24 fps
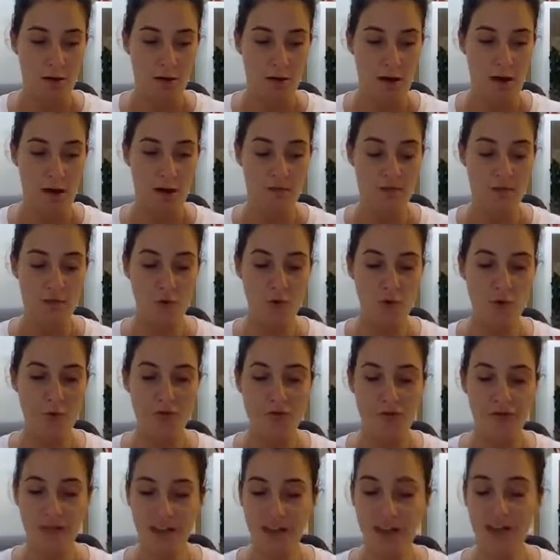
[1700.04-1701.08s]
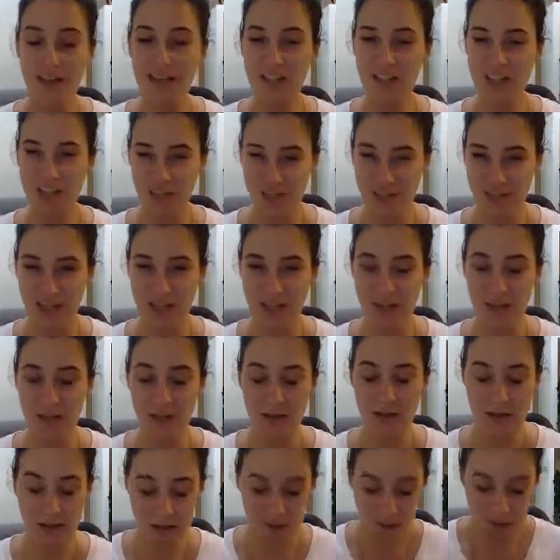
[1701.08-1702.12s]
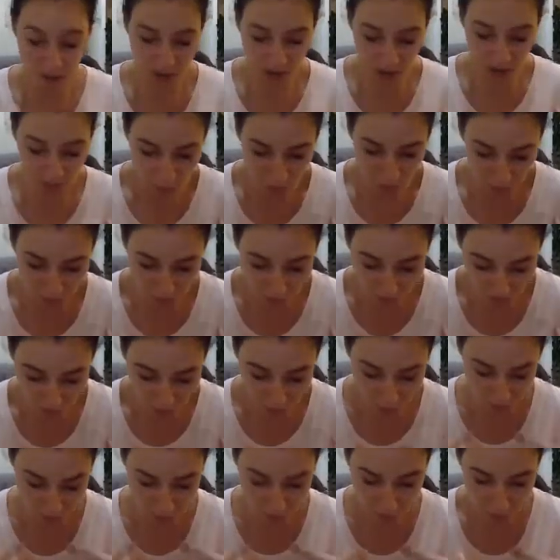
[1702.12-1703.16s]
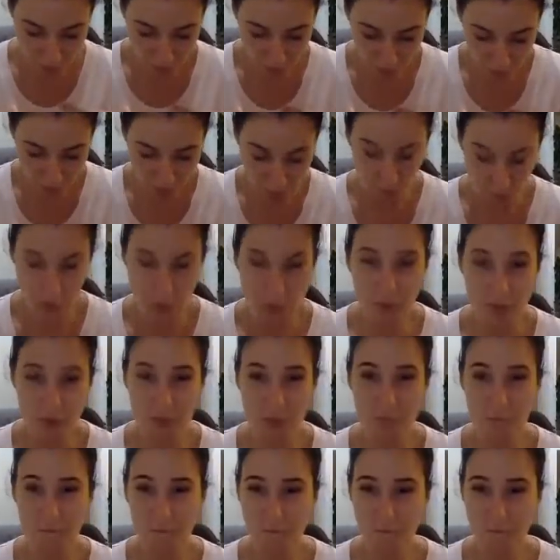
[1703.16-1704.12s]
if you're feeling shitty, like I just want you to,